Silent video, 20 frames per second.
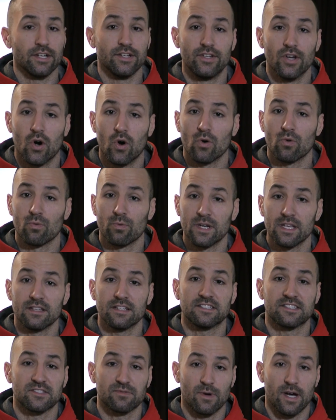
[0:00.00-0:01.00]
don't
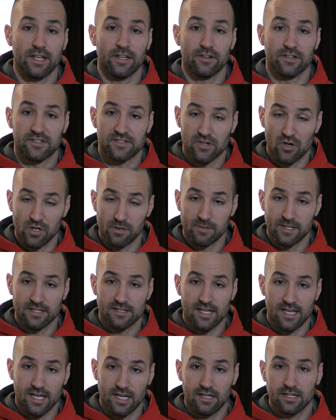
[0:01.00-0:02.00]
really sweat your sodium
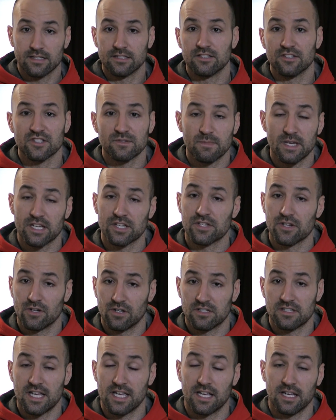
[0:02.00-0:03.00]
intake. Just make sure
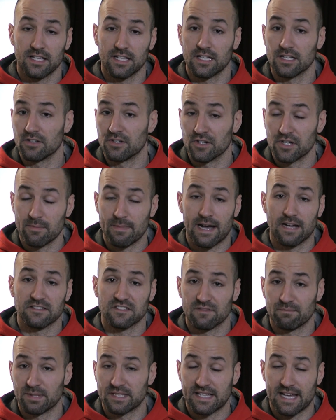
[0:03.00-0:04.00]
you're taking in good
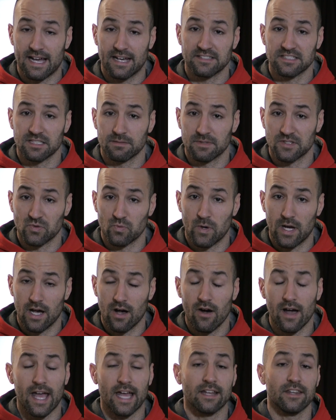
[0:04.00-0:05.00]
amounts of potassium as
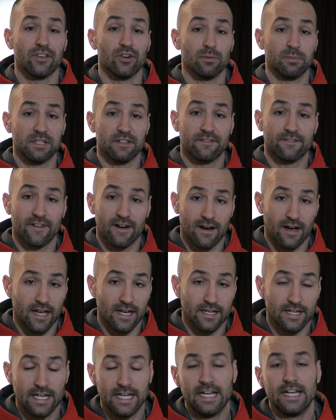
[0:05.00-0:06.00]
well, and you'll be
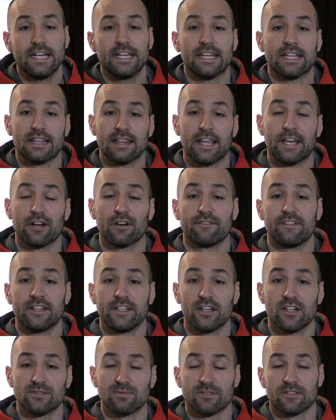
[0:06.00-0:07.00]
fine. In later
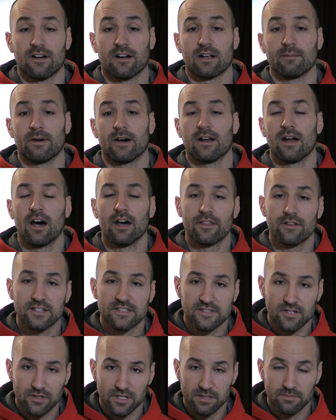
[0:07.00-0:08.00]
videos, we'll talk about other
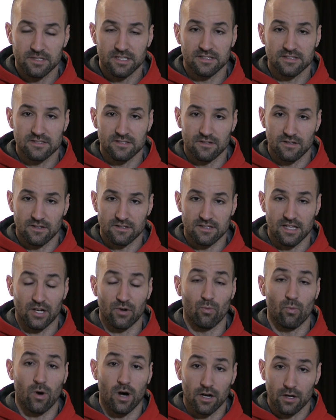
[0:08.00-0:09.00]
sodium concerns
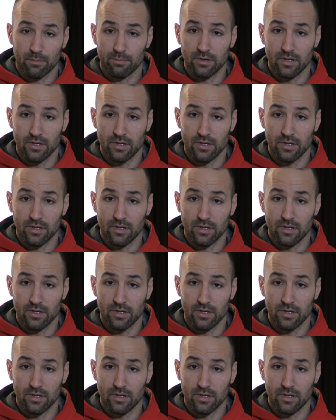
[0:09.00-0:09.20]
like water